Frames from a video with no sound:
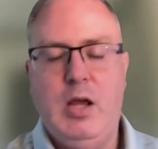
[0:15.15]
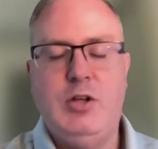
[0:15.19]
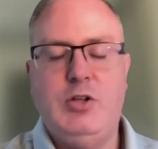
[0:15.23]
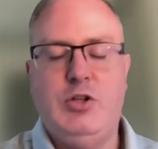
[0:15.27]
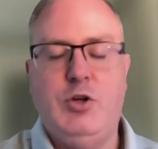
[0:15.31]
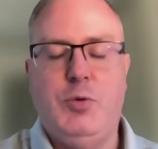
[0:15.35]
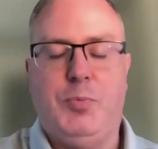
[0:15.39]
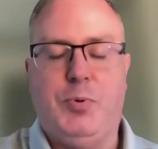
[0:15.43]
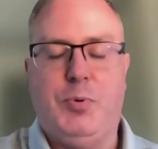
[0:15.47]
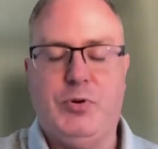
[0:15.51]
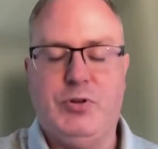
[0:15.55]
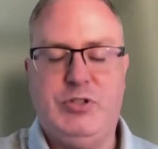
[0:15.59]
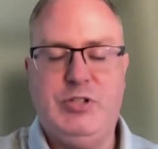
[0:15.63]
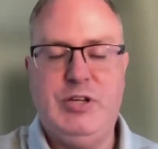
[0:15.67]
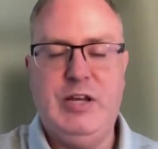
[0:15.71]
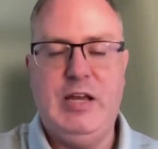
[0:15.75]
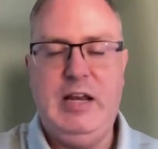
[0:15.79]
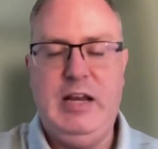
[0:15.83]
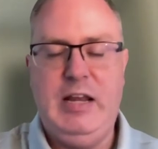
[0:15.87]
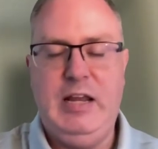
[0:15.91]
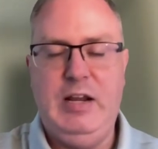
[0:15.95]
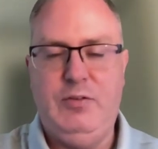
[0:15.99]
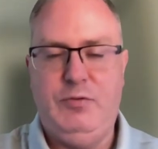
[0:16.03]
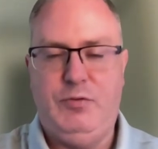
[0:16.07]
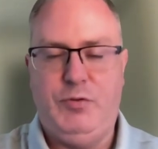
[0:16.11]
to
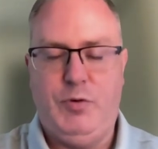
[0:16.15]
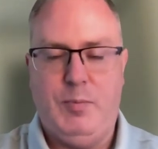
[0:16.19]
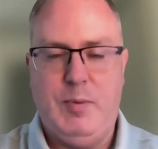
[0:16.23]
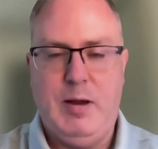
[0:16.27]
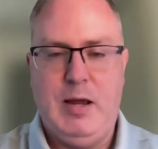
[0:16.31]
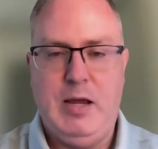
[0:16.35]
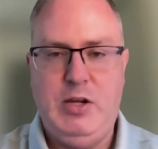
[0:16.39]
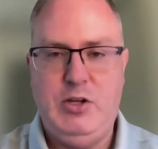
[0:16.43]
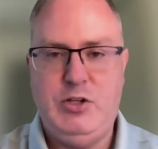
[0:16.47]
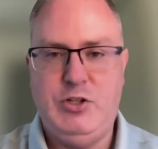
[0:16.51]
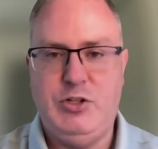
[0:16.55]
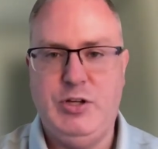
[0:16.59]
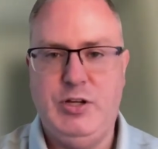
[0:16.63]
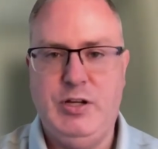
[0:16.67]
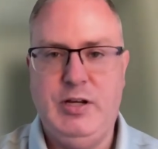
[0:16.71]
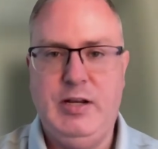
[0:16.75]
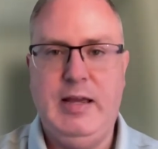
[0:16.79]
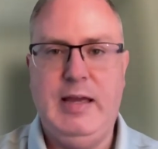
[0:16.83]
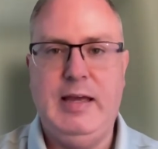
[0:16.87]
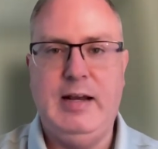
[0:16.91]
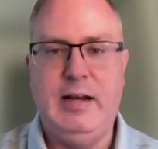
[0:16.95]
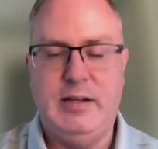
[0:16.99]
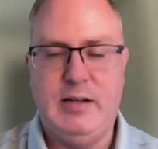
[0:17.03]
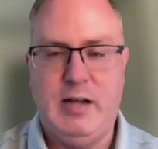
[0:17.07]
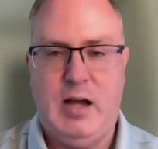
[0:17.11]
present information
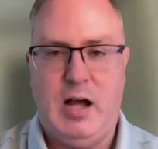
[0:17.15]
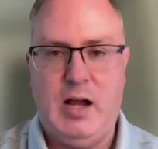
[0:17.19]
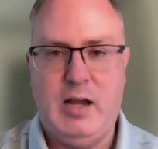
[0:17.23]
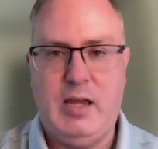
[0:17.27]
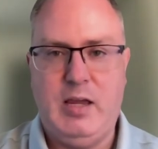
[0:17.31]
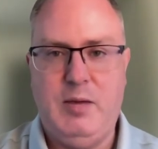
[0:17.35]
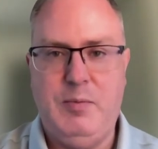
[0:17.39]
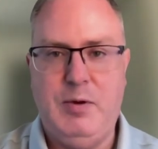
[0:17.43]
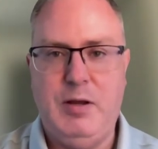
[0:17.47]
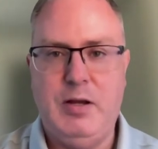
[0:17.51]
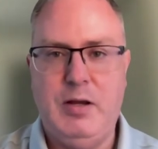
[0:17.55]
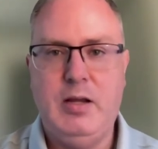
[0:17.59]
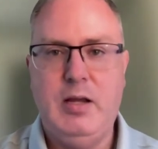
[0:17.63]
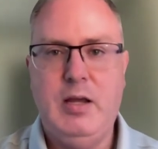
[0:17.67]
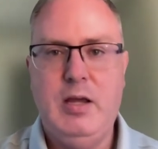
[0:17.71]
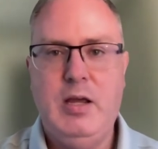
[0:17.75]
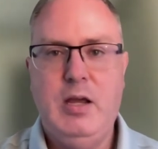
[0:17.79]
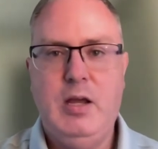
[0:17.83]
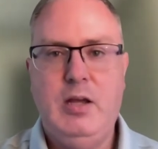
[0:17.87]
in a document